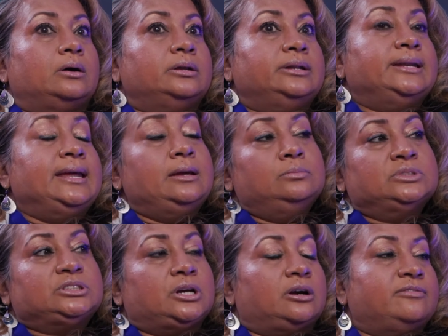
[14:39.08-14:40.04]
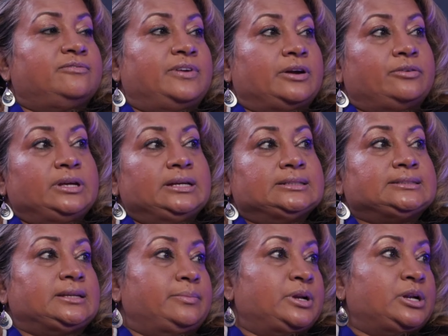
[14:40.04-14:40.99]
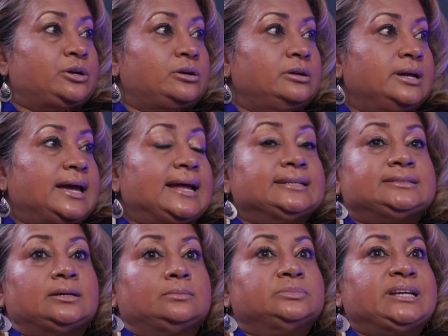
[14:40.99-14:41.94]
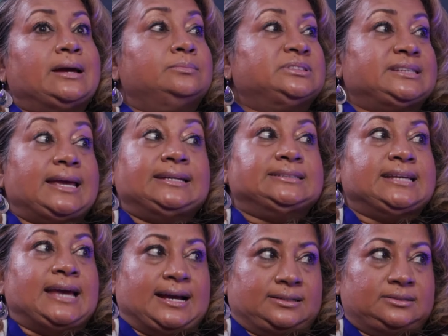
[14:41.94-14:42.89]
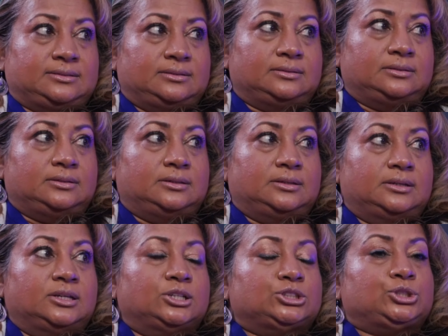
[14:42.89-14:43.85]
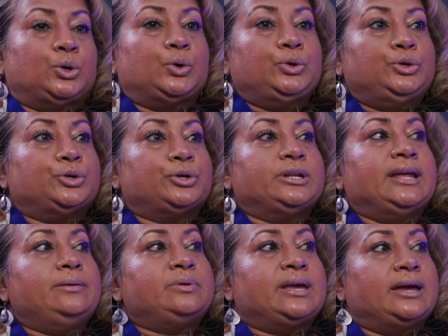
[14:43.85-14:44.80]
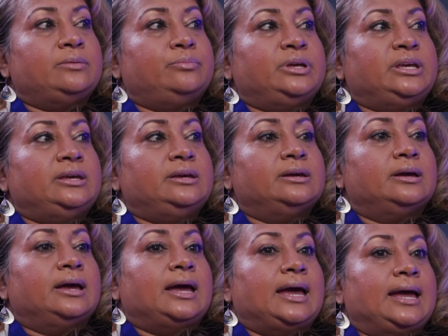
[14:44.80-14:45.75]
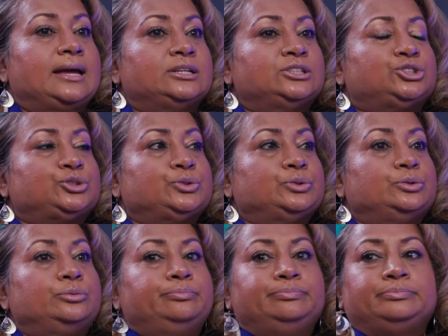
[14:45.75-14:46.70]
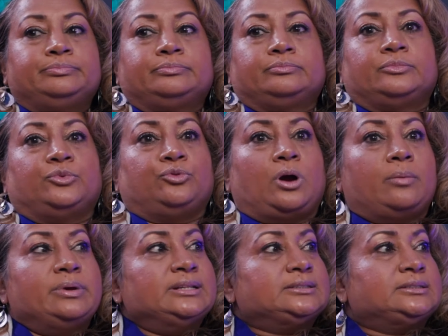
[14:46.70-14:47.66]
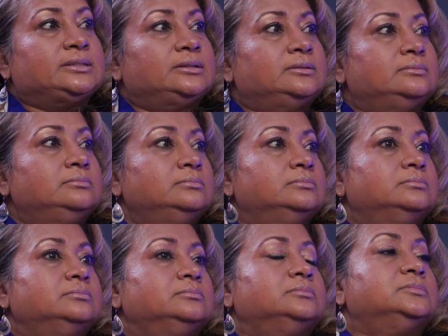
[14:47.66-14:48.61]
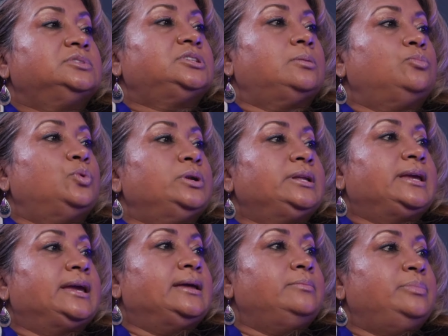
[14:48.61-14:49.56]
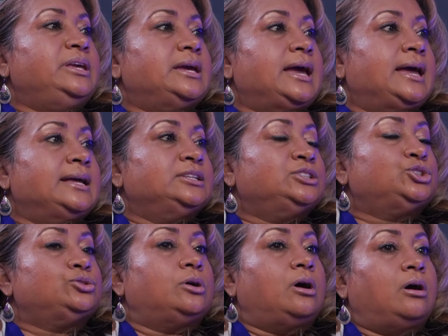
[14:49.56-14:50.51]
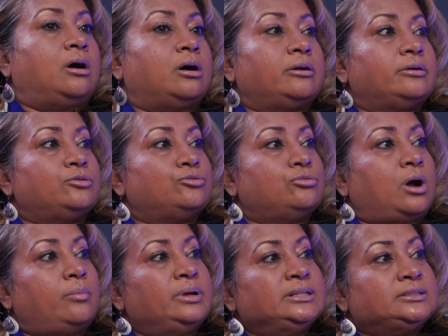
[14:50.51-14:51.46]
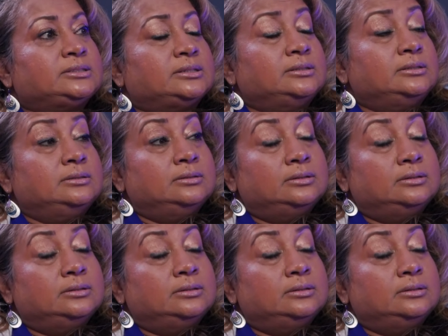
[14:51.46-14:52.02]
names are very similar and sometimes exact. So your name can be Andrew Robinson. Someone can be Andrew R. Robinson.